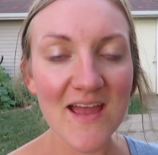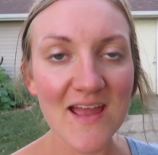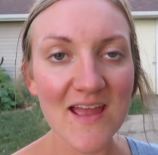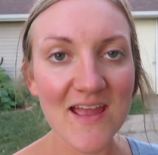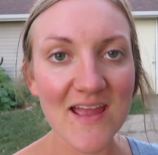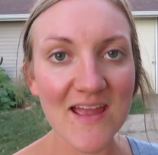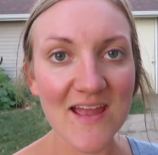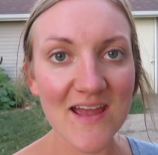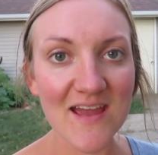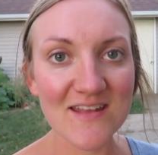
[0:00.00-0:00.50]

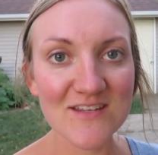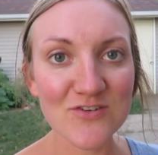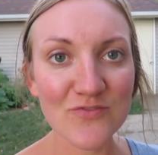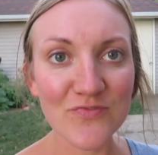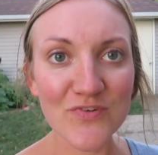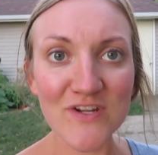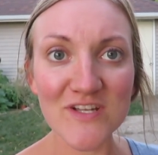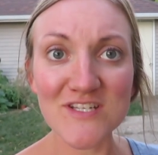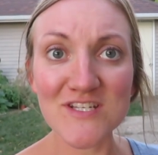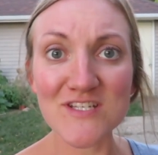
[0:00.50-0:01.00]
And don't
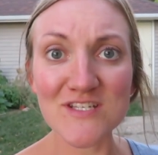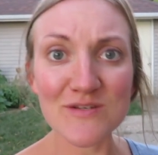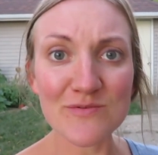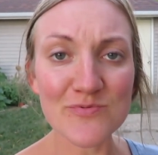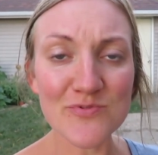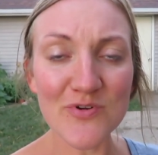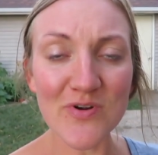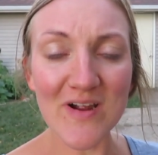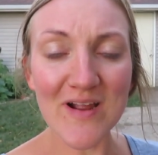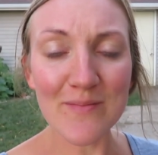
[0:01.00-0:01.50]
forget to
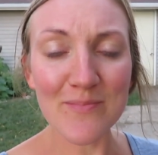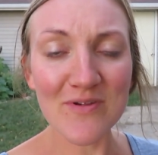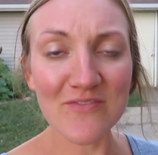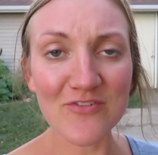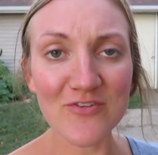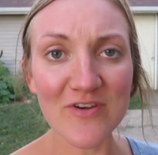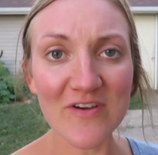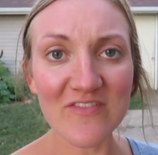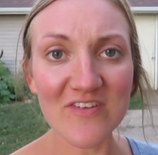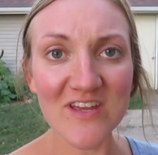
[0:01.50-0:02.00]
subscribe if
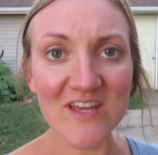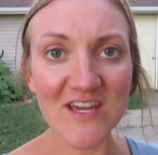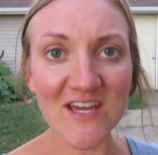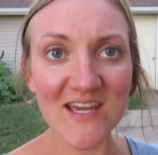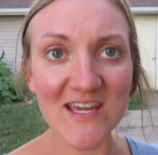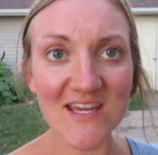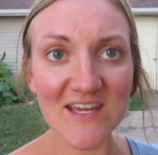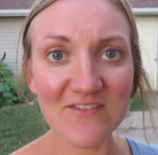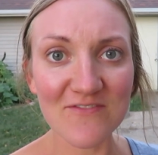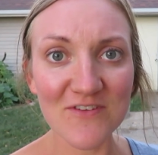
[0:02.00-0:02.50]
you haven't
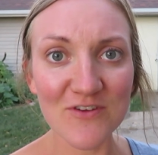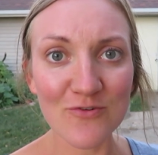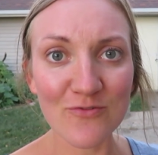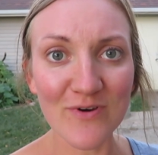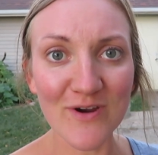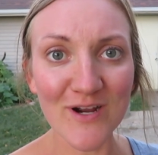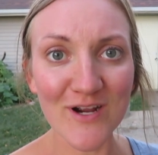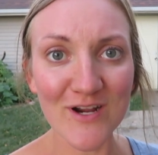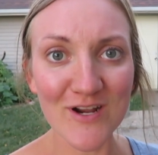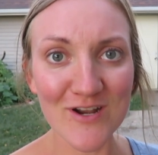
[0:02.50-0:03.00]
yet, if you
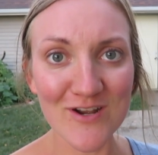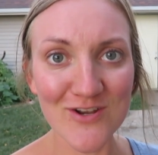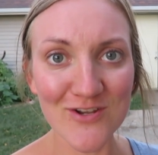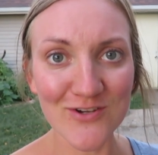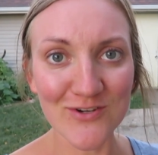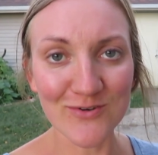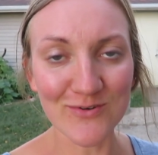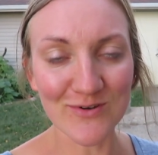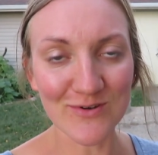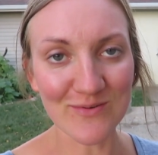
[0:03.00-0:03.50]
are
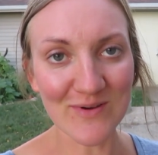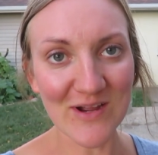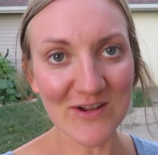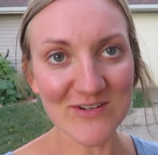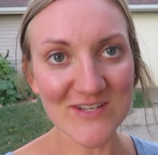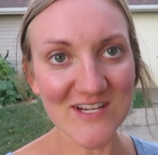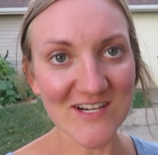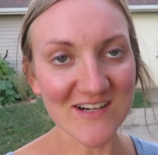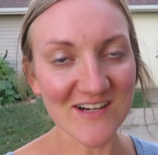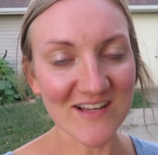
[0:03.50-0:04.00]
new
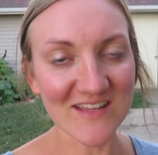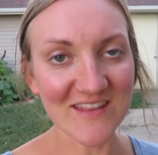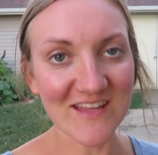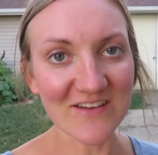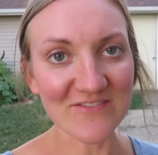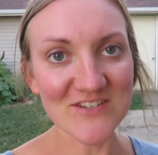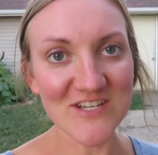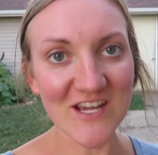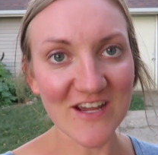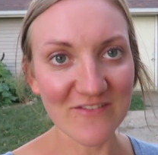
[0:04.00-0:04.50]
around here. I'd
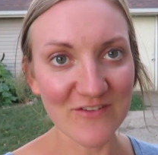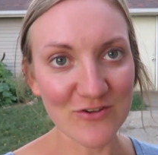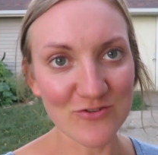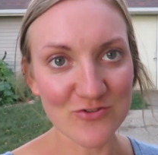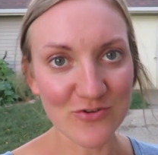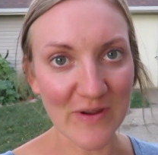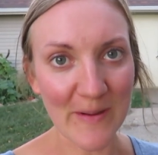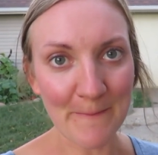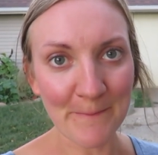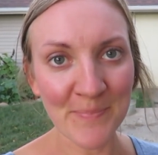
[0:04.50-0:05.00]
love to have you
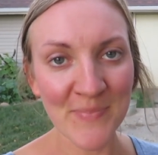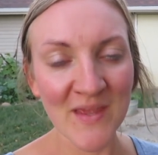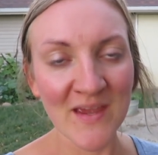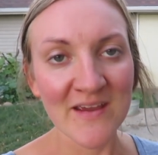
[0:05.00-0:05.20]
join.